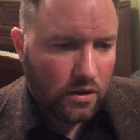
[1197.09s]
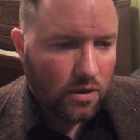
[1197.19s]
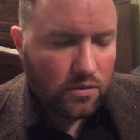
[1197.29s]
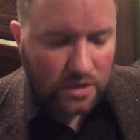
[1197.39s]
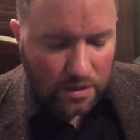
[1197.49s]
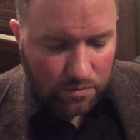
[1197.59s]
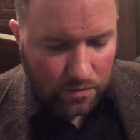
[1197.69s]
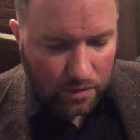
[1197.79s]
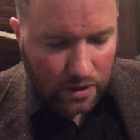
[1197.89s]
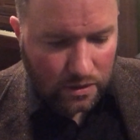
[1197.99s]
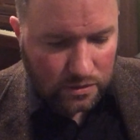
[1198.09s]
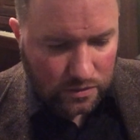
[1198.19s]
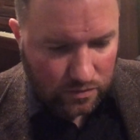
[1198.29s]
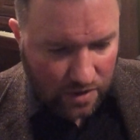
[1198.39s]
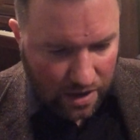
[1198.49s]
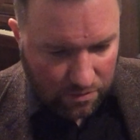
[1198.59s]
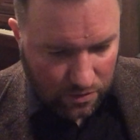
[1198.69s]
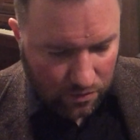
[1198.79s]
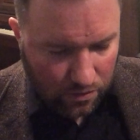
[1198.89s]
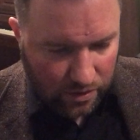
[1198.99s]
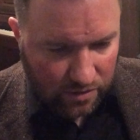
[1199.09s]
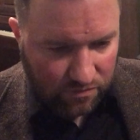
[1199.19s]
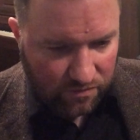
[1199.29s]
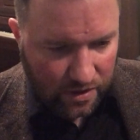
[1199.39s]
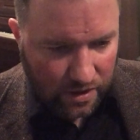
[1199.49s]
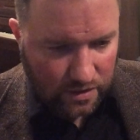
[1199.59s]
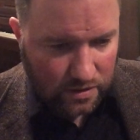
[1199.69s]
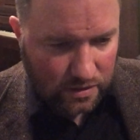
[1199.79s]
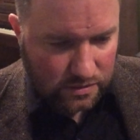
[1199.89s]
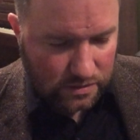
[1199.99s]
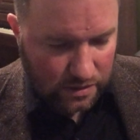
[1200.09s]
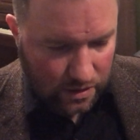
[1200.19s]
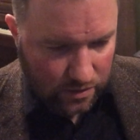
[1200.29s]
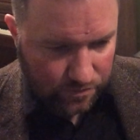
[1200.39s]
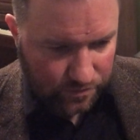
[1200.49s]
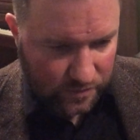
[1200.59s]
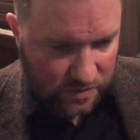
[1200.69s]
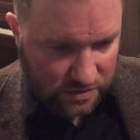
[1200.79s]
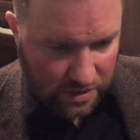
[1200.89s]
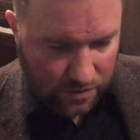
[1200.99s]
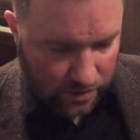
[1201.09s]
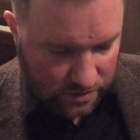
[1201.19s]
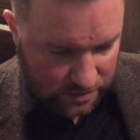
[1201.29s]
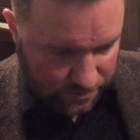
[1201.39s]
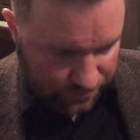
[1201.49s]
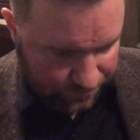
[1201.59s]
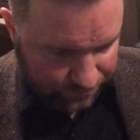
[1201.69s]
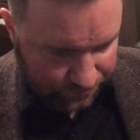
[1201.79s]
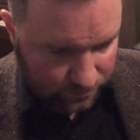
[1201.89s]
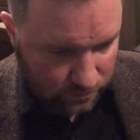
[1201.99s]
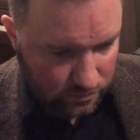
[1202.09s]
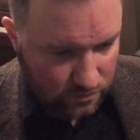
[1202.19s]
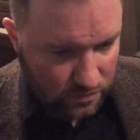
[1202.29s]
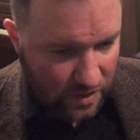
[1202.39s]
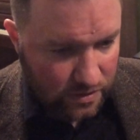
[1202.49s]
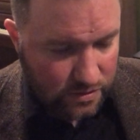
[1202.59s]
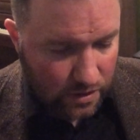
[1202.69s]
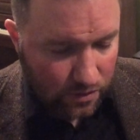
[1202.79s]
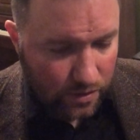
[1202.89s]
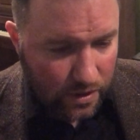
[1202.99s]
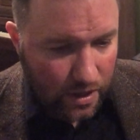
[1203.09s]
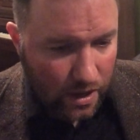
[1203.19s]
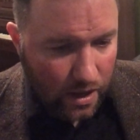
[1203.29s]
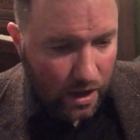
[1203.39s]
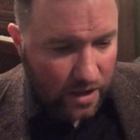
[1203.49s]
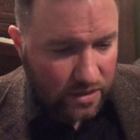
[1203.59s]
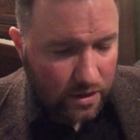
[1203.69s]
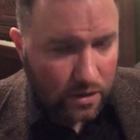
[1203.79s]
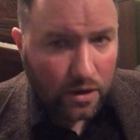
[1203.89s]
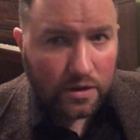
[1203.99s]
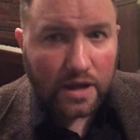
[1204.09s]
go deep into the rabbit hole and find these secrets. So I think in our